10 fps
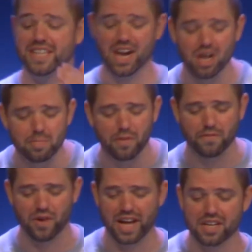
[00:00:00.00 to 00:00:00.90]
terrible
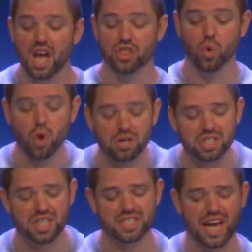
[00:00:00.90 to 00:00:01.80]
friend, the
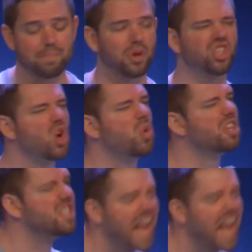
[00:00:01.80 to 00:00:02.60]
worst disciple. You will